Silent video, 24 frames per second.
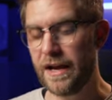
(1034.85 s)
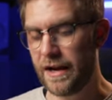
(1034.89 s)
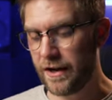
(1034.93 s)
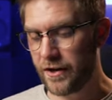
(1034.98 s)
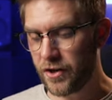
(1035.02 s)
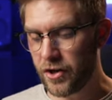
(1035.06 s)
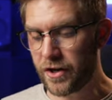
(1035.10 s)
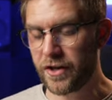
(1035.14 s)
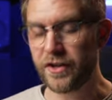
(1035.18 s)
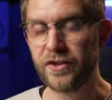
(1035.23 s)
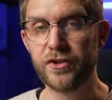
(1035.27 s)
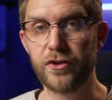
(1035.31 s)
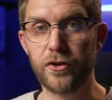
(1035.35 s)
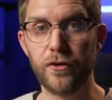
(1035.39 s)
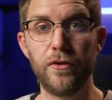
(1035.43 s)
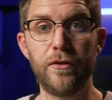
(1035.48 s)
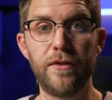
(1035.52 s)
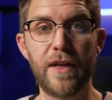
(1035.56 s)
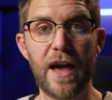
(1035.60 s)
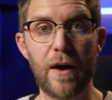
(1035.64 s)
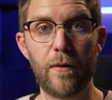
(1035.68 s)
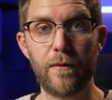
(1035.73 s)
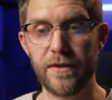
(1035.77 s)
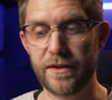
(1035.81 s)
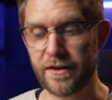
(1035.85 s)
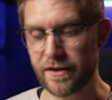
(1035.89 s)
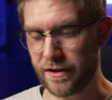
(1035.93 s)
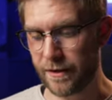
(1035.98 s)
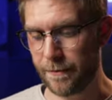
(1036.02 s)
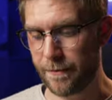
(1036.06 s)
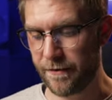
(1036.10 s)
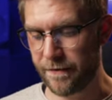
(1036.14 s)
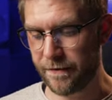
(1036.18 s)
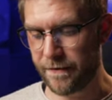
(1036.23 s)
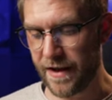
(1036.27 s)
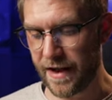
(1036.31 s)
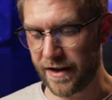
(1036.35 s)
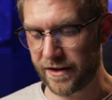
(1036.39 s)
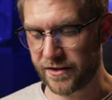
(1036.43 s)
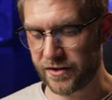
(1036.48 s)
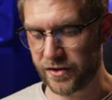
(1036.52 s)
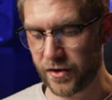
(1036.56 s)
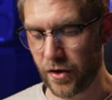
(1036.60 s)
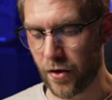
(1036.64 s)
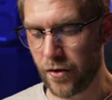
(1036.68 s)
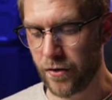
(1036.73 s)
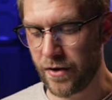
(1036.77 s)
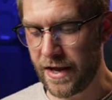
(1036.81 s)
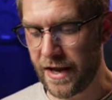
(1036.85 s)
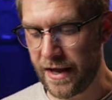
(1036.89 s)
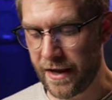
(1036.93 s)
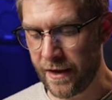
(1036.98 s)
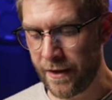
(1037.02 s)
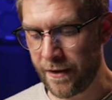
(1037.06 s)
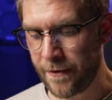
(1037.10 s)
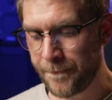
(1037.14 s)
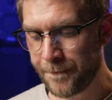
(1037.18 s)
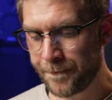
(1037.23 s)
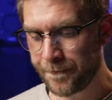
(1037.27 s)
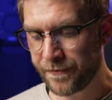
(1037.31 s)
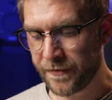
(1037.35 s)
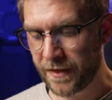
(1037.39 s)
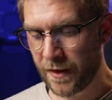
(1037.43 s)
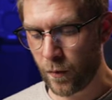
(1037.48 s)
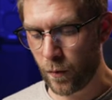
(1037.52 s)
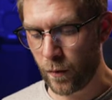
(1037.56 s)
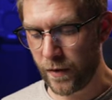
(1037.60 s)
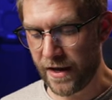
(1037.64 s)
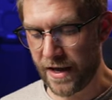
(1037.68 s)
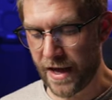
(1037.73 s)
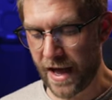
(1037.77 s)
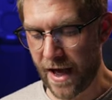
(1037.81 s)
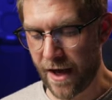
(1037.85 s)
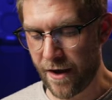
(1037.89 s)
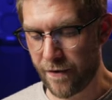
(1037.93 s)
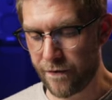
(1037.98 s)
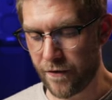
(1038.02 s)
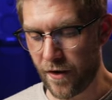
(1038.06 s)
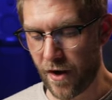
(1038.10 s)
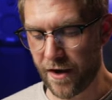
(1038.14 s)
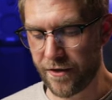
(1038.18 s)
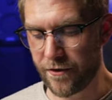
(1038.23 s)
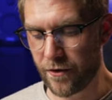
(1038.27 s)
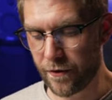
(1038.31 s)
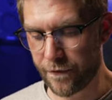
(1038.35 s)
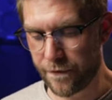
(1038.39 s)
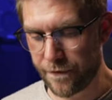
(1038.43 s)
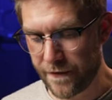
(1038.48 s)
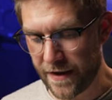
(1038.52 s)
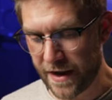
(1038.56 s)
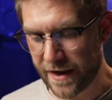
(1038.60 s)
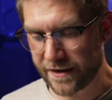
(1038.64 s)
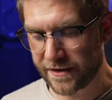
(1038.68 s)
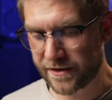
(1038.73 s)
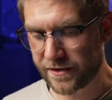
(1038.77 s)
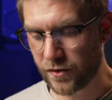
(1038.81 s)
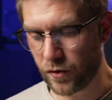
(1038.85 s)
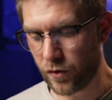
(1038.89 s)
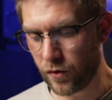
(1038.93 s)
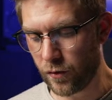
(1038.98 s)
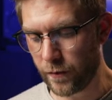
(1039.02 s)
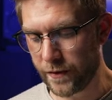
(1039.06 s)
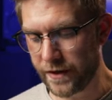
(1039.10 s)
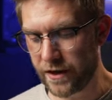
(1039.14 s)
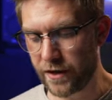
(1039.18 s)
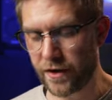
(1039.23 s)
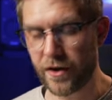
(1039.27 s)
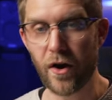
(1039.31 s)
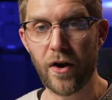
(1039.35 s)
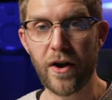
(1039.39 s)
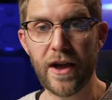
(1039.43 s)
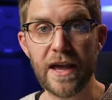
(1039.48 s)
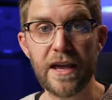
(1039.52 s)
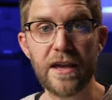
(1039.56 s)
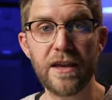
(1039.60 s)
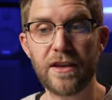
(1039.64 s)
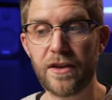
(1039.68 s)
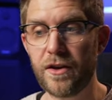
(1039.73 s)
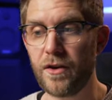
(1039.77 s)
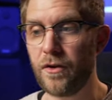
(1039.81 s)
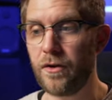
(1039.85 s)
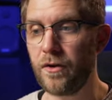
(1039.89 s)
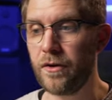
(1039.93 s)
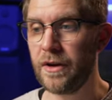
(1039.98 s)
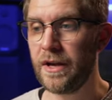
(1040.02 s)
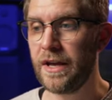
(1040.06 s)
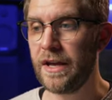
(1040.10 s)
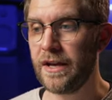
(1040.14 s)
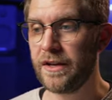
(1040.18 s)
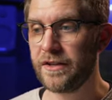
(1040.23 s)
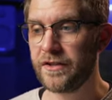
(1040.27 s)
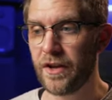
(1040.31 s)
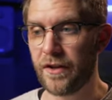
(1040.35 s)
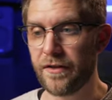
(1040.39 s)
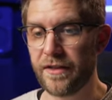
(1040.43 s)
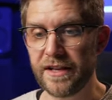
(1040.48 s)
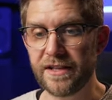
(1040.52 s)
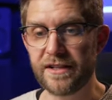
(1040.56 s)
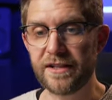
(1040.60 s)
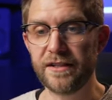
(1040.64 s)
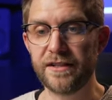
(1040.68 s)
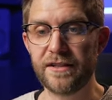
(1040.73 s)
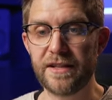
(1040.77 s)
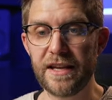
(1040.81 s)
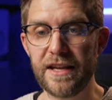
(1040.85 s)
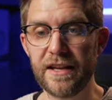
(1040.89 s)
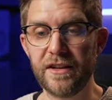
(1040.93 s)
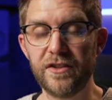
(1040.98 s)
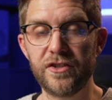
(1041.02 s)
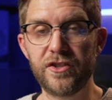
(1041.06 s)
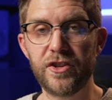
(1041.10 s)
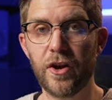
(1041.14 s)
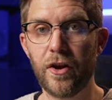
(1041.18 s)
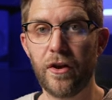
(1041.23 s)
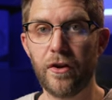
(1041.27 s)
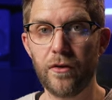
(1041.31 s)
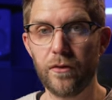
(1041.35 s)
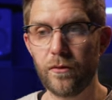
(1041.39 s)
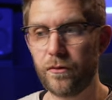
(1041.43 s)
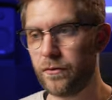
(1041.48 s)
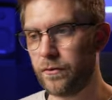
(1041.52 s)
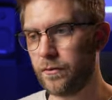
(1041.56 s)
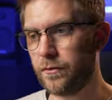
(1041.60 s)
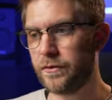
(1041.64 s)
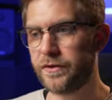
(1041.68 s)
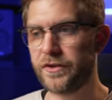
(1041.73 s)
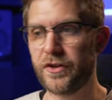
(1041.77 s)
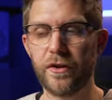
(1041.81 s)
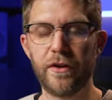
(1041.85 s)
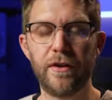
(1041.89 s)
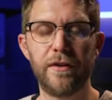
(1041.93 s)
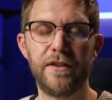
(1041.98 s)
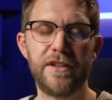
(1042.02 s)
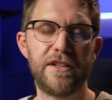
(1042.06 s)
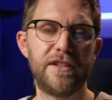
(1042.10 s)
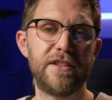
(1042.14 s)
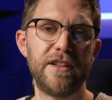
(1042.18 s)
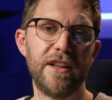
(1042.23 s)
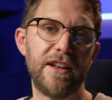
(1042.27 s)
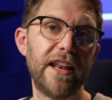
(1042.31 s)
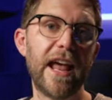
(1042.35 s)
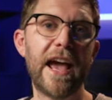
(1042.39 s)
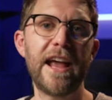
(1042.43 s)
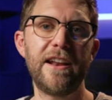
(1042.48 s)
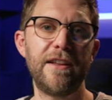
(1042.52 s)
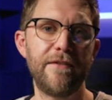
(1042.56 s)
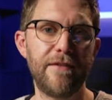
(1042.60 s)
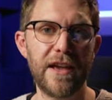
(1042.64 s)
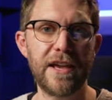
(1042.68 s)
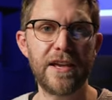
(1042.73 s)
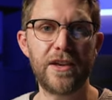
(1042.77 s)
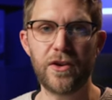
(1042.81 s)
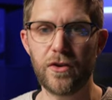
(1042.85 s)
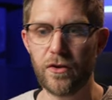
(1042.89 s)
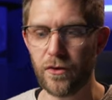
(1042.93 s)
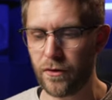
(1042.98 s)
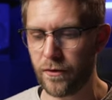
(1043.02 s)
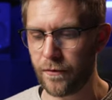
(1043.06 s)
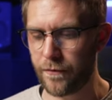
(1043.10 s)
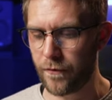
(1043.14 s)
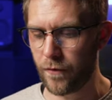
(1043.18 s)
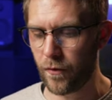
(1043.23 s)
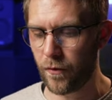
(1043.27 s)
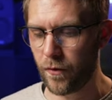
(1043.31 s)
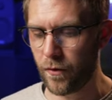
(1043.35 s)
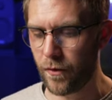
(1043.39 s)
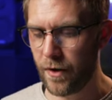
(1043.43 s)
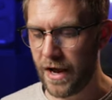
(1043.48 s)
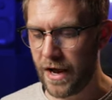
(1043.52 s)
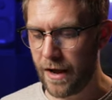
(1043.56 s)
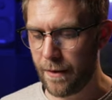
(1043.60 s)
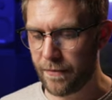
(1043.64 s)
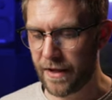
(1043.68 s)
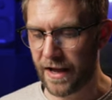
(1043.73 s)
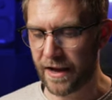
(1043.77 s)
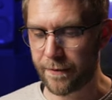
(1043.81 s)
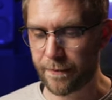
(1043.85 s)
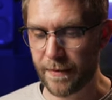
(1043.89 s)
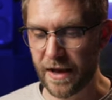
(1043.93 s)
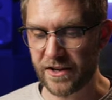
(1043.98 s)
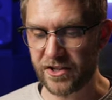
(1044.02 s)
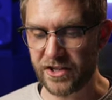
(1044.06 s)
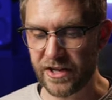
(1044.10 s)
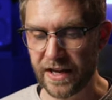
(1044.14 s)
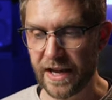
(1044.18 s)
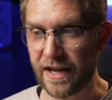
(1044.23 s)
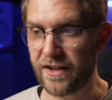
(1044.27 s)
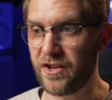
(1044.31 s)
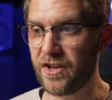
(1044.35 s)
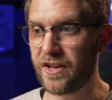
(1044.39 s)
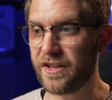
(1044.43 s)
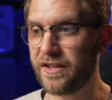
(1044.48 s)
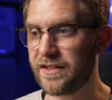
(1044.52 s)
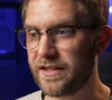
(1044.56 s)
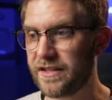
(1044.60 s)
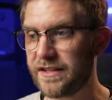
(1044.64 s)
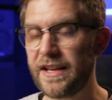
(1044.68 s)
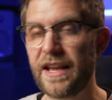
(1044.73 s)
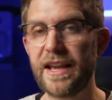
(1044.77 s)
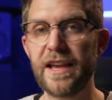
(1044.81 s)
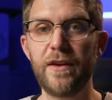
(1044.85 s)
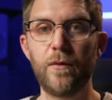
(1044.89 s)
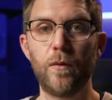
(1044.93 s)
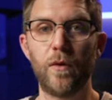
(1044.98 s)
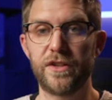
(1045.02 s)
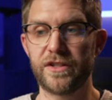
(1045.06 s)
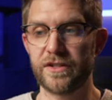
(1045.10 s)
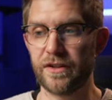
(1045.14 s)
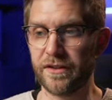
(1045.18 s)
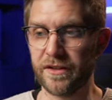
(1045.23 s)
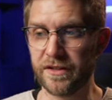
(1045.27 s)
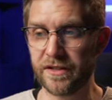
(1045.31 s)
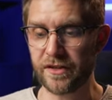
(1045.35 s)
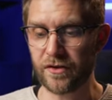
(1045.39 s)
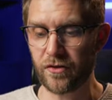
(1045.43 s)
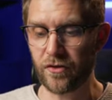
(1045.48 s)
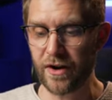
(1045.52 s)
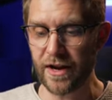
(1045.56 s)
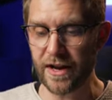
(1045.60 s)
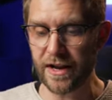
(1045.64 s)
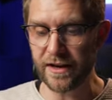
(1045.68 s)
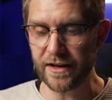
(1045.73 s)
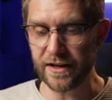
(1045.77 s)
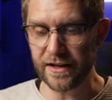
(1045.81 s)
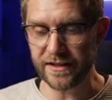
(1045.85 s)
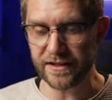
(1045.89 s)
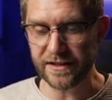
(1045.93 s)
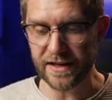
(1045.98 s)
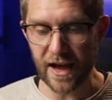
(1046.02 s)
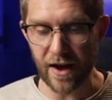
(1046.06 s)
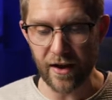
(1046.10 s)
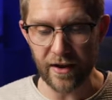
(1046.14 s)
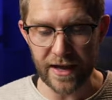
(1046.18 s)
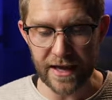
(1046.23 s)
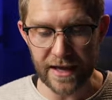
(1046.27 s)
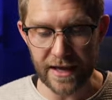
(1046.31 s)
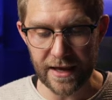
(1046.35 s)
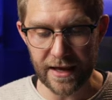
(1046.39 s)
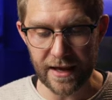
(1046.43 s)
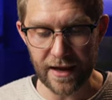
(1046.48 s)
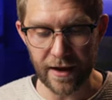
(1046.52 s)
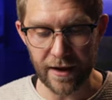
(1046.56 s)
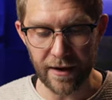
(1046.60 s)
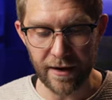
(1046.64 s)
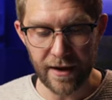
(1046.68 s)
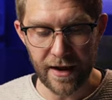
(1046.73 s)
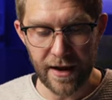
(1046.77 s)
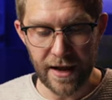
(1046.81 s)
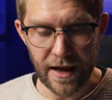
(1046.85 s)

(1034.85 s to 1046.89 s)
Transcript: You can do that with clip effects. So here we have either effects, or we could go E Q. So this is the internal sort of, this is a native E Q for Blackmagic, and you can see what's on the screen is now here.